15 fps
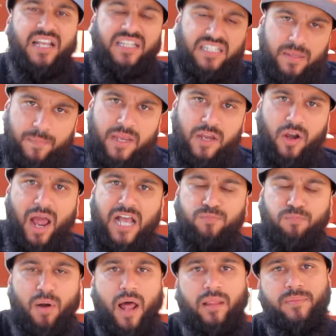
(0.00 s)
Samir has
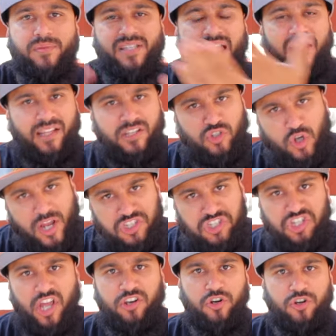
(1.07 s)
problems. The
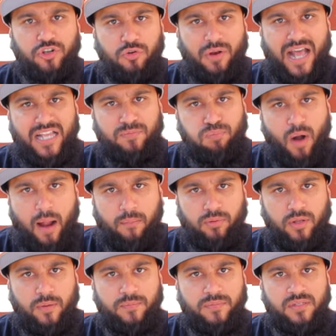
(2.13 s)
transgender dude has
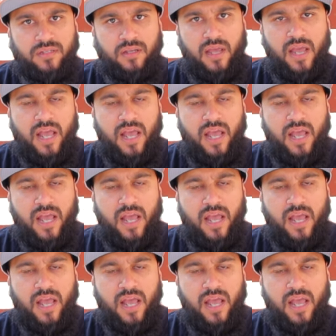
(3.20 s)
problems.